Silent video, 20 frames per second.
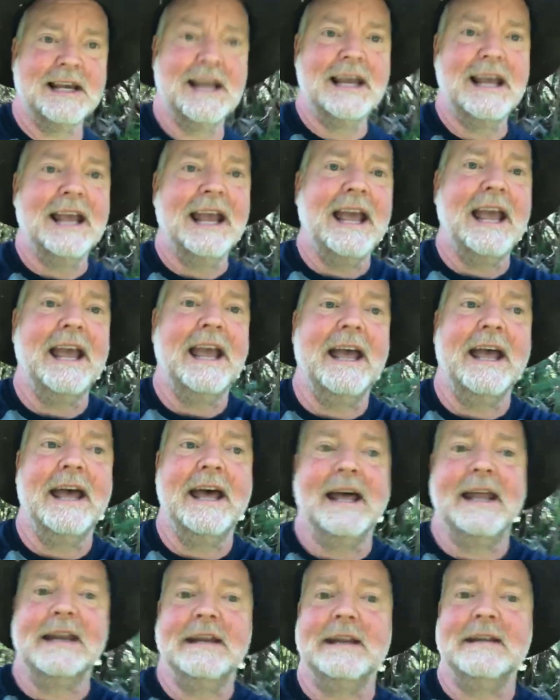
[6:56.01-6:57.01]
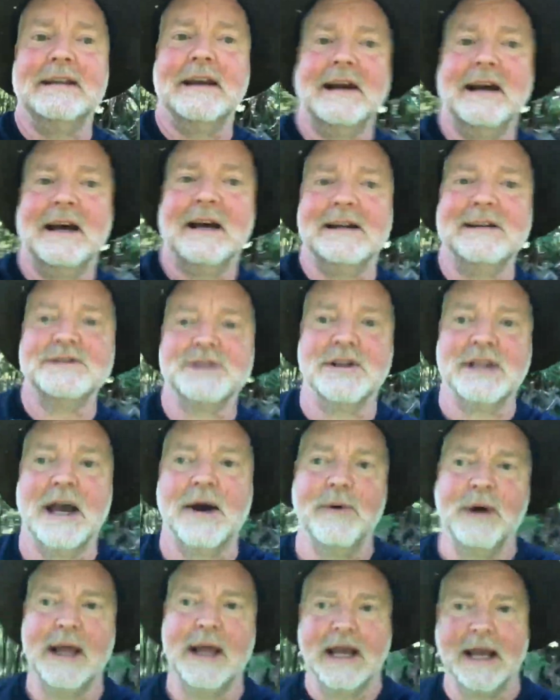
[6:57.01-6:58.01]
and so that way I
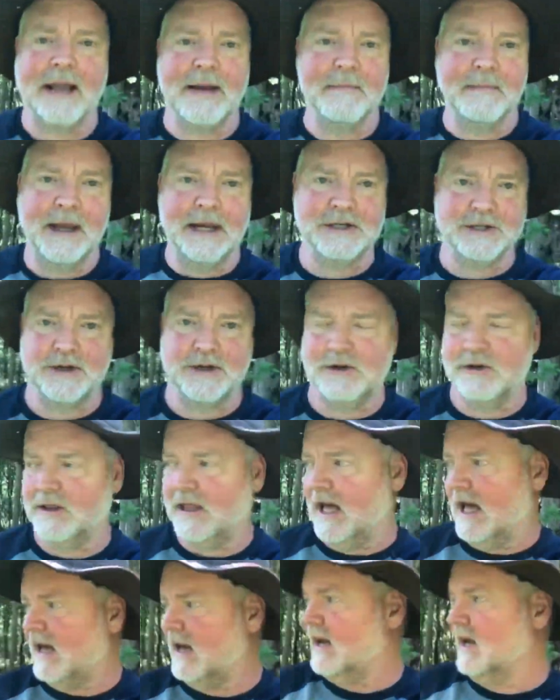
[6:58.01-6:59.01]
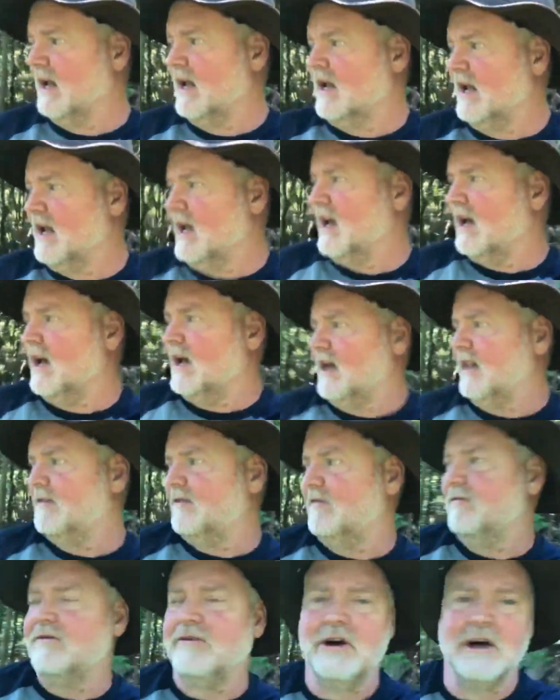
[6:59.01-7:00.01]
can make sure that the
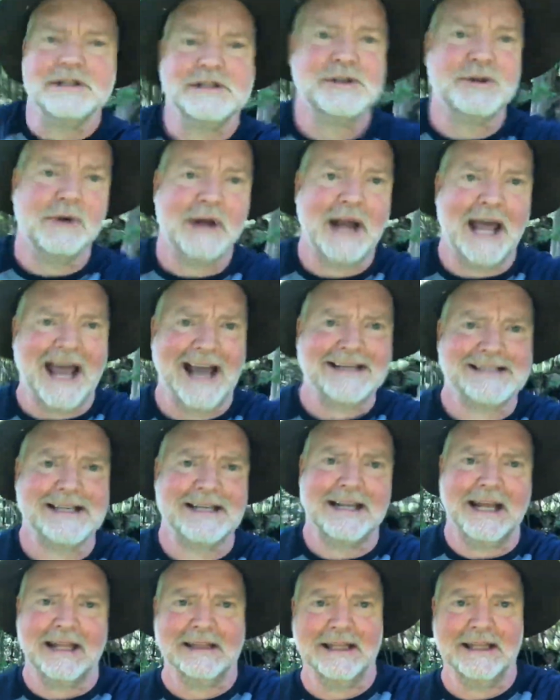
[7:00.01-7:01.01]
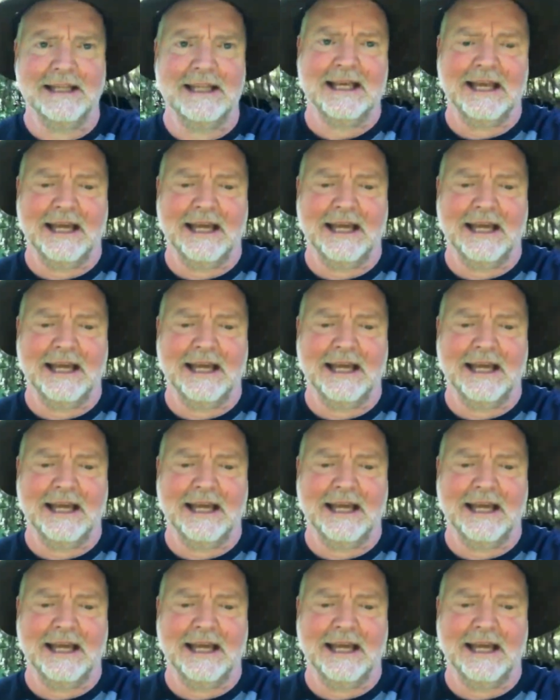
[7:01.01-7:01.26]
fawns don't accidentally get